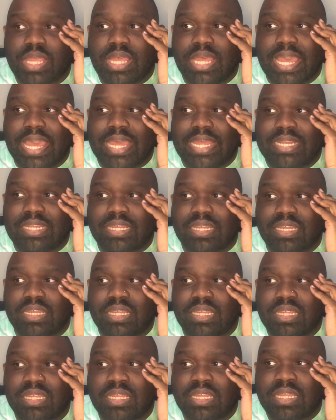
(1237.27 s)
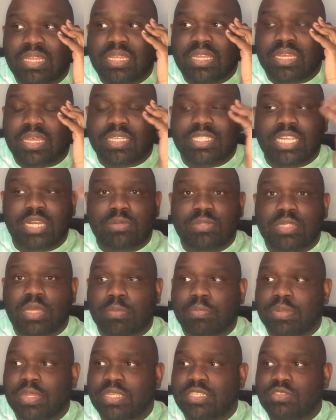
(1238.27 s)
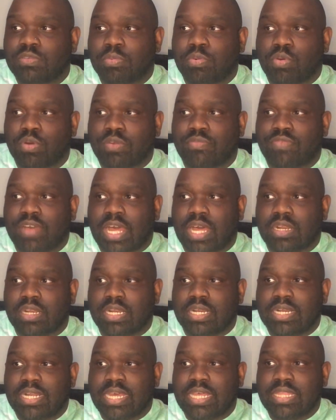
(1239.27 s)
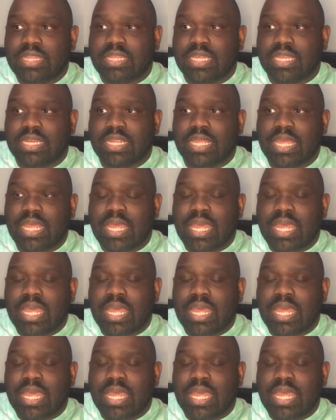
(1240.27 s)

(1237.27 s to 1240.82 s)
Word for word: And because uh, there was no police report filed or nothing,